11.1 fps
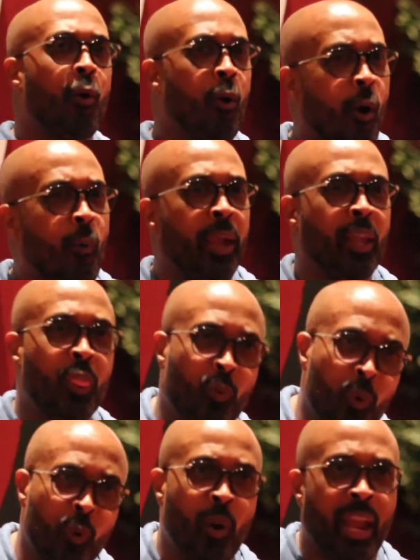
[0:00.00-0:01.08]
going
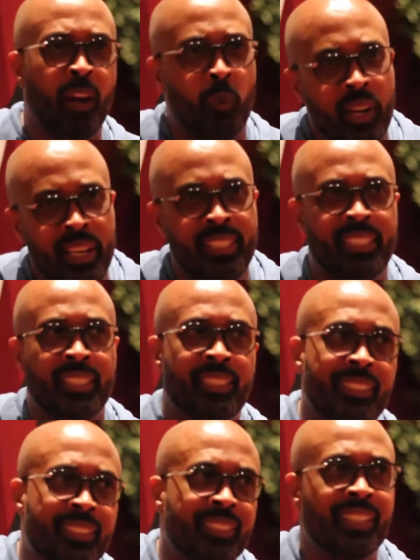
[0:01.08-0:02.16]
through a
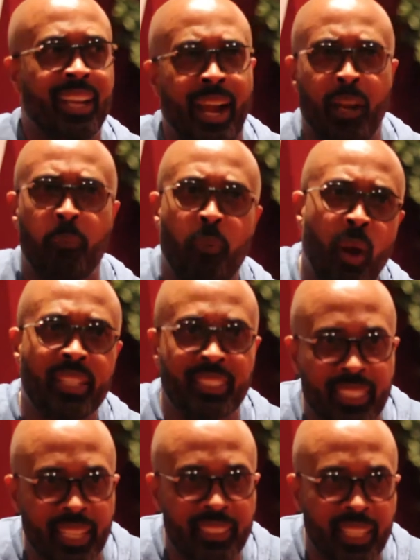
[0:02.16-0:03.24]
religious kind of
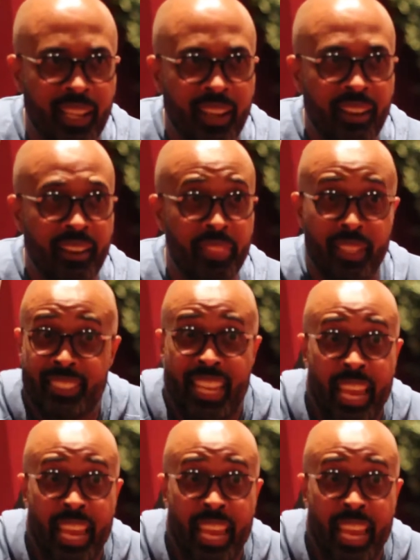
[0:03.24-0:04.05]
process that is